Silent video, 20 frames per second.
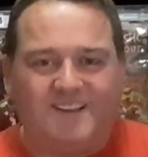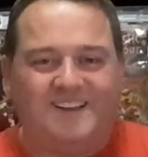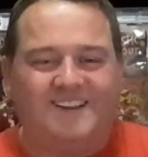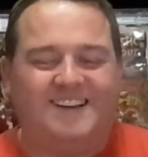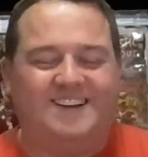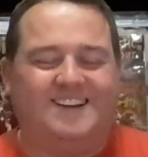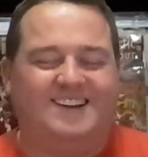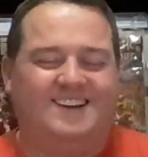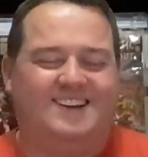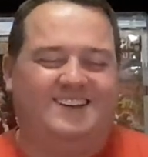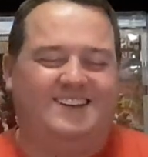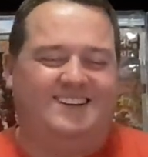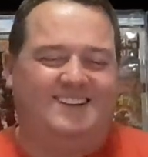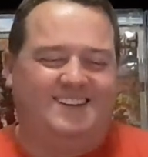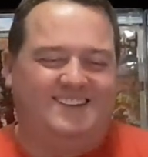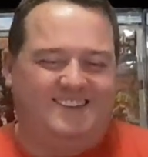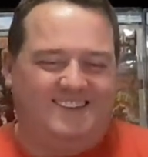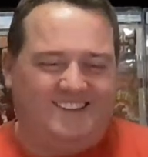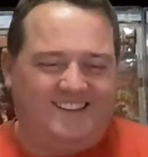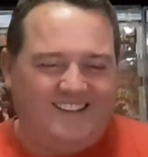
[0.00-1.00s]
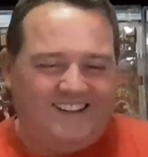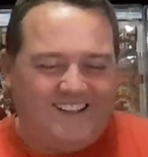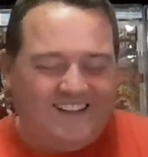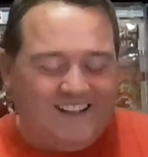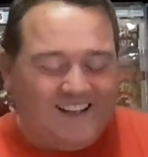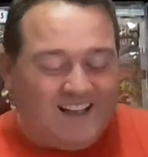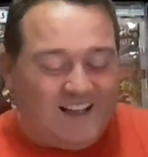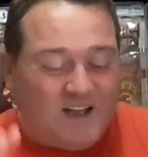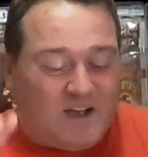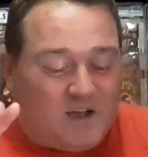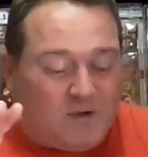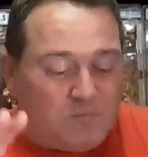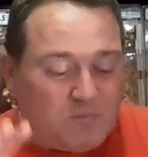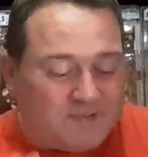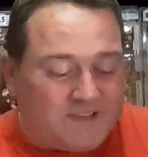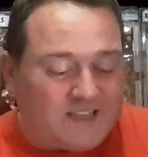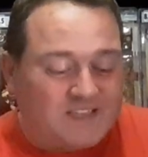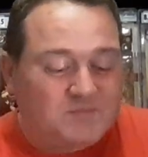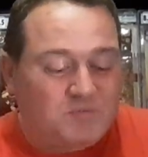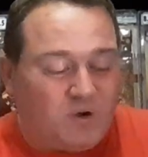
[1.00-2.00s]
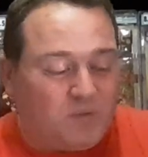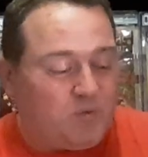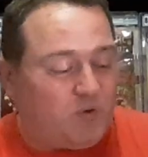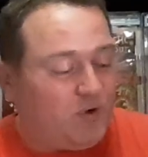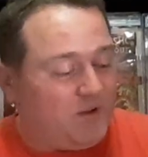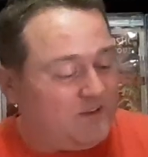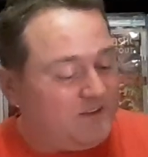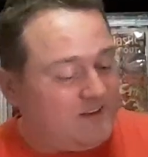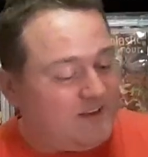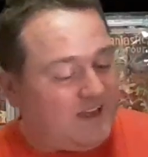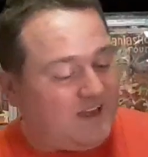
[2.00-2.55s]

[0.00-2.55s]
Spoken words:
But that's my point,